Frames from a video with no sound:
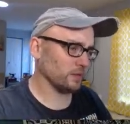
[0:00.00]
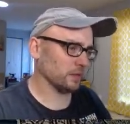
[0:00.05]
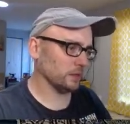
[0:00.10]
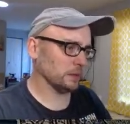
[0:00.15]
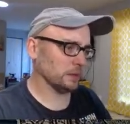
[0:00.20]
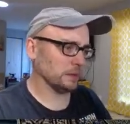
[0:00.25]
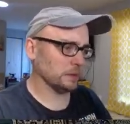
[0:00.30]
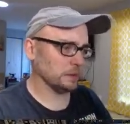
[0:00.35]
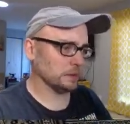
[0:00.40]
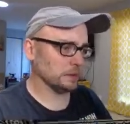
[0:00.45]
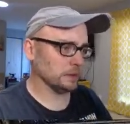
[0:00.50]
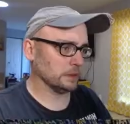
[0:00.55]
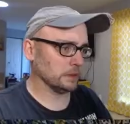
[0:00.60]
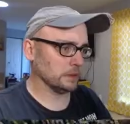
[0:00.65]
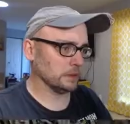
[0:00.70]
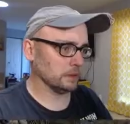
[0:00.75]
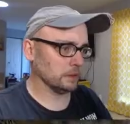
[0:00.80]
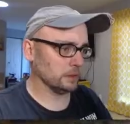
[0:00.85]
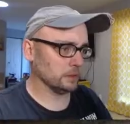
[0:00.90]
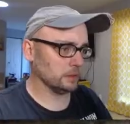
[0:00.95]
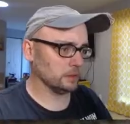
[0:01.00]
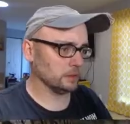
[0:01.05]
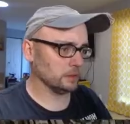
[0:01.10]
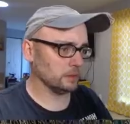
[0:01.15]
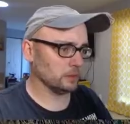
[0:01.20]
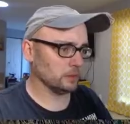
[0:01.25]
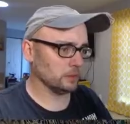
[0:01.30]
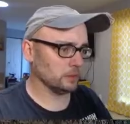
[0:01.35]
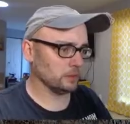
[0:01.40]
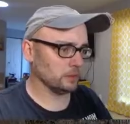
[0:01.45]

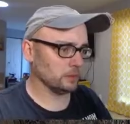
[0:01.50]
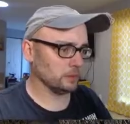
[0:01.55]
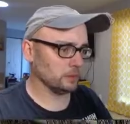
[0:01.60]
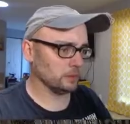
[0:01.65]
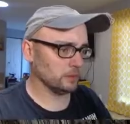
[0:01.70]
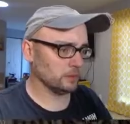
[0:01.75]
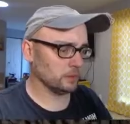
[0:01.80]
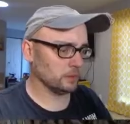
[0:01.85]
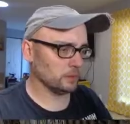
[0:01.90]
Nobody speaks.